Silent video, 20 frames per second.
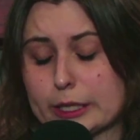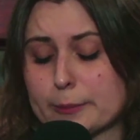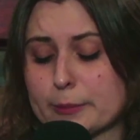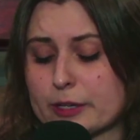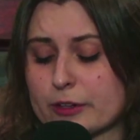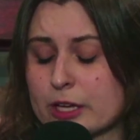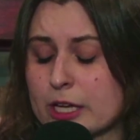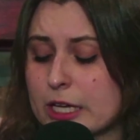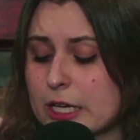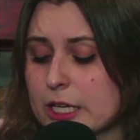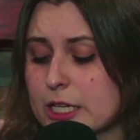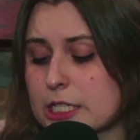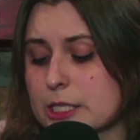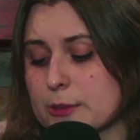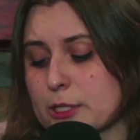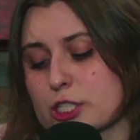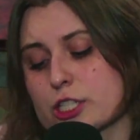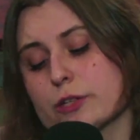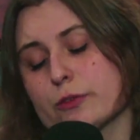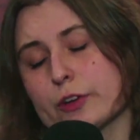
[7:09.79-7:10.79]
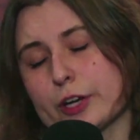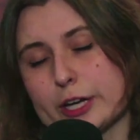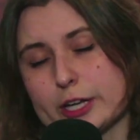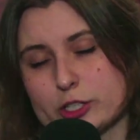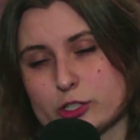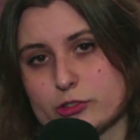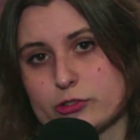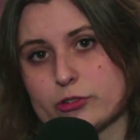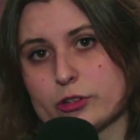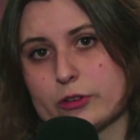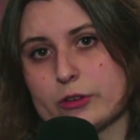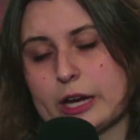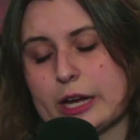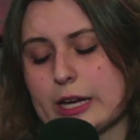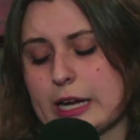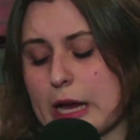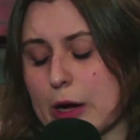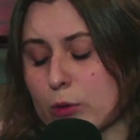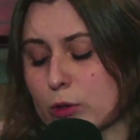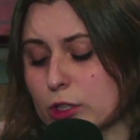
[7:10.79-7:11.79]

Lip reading: I mean, especially for history right now,